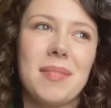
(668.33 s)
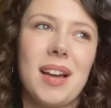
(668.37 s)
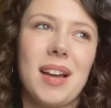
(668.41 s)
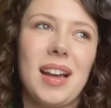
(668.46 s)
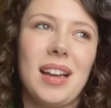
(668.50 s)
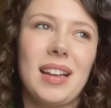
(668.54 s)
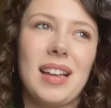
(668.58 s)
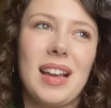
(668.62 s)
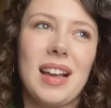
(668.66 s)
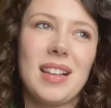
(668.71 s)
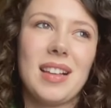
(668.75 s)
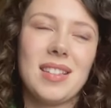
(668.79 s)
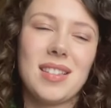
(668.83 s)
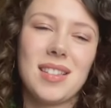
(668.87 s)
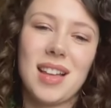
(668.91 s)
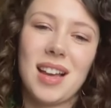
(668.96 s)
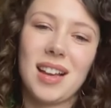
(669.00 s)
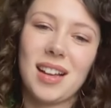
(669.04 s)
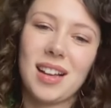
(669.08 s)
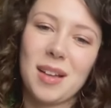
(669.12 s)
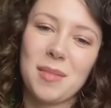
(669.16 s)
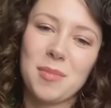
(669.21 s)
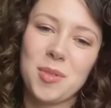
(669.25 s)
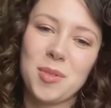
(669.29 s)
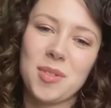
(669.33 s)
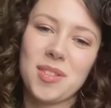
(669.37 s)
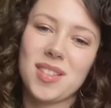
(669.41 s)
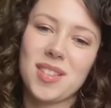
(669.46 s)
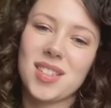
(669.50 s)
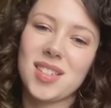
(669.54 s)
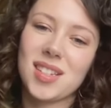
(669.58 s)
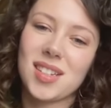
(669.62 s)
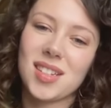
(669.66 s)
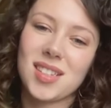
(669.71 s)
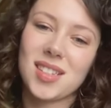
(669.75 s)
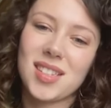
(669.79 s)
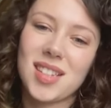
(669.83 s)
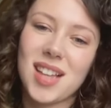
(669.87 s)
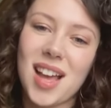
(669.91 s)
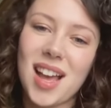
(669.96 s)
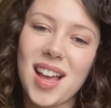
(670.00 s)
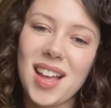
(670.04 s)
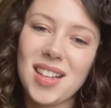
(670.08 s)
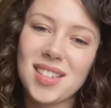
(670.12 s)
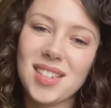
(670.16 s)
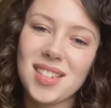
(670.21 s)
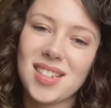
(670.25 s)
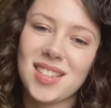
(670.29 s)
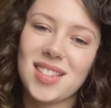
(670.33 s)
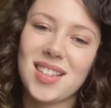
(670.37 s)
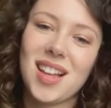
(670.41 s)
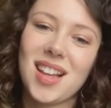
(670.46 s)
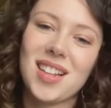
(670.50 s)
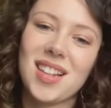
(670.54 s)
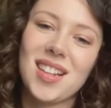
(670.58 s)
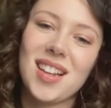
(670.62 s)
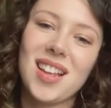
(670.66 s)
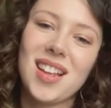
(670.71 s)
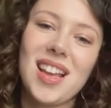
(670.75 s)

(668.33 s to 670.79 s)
I guess that comes with success and that